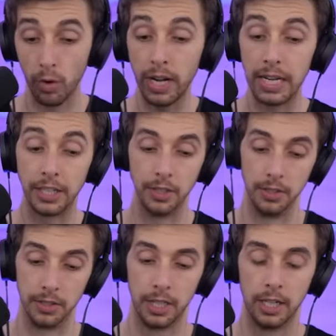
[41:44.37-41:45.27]
really
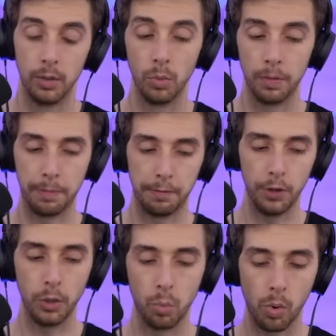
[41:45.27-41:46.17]
good. Would have
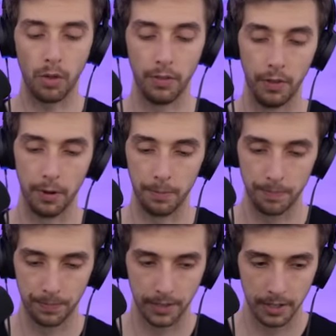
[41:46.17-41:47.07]
preferred one, though.
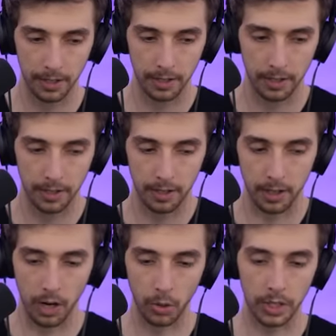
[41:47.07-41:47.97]

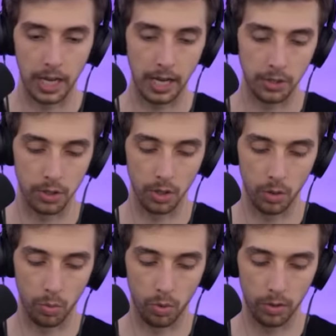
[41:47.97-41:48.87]
Okay,
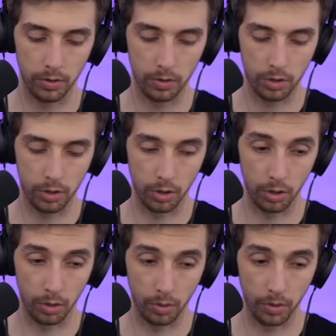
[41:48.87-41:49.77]
so one,
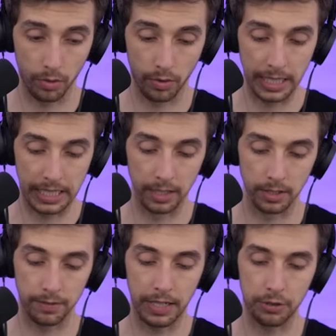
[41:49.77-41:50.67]
two, three
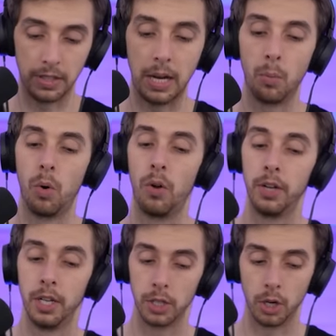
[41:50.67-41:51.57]
kills. Factor in that
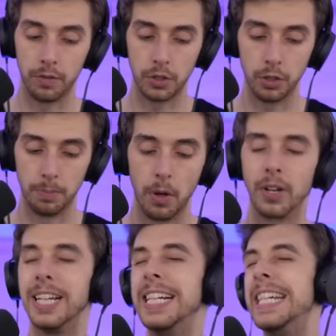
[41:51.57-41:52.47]
one. Go for two block.